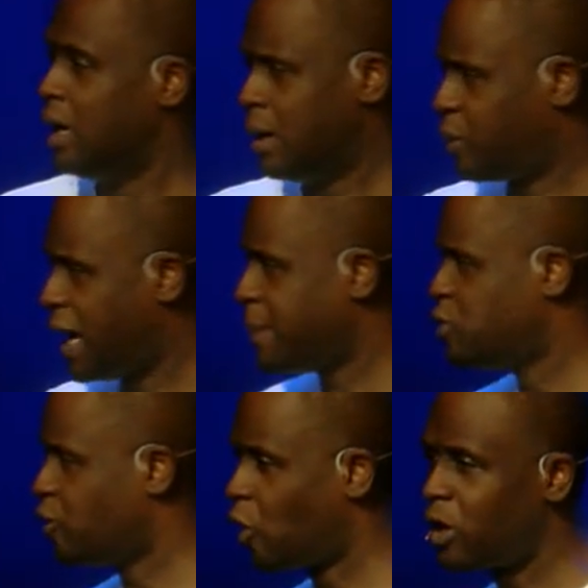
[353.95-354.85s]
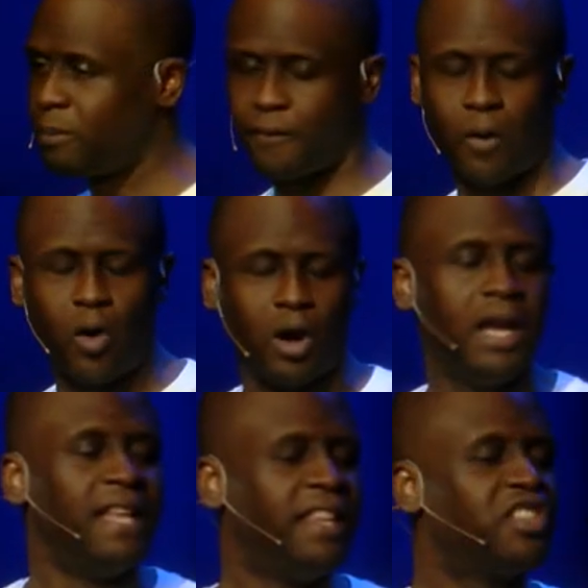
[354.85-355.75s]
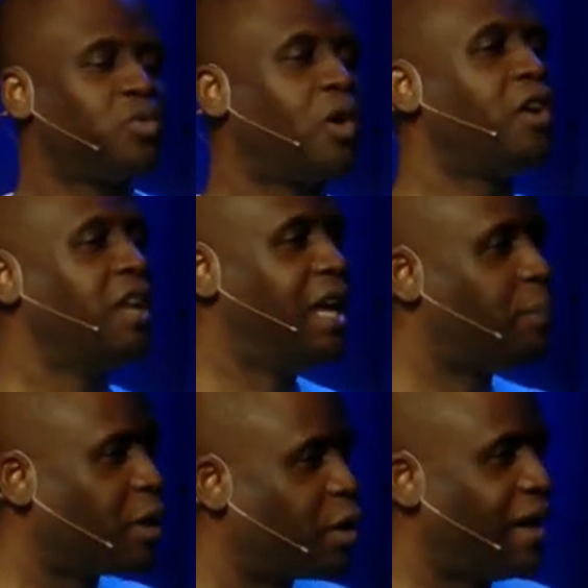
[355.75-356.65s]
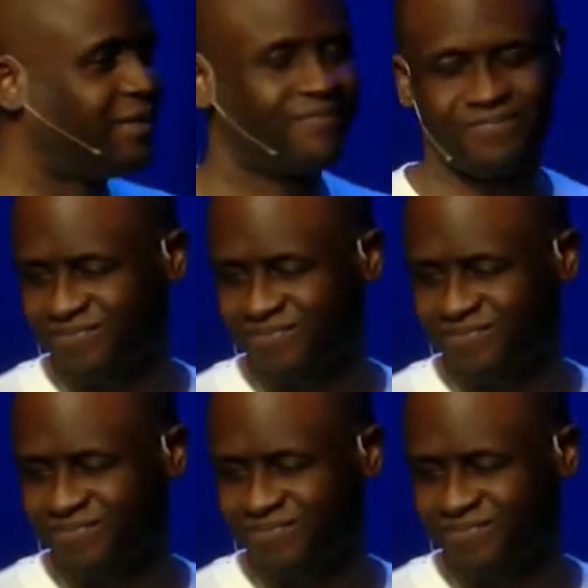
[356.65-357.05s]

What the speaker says: and perhaps you've heard it before, this word hypocrite.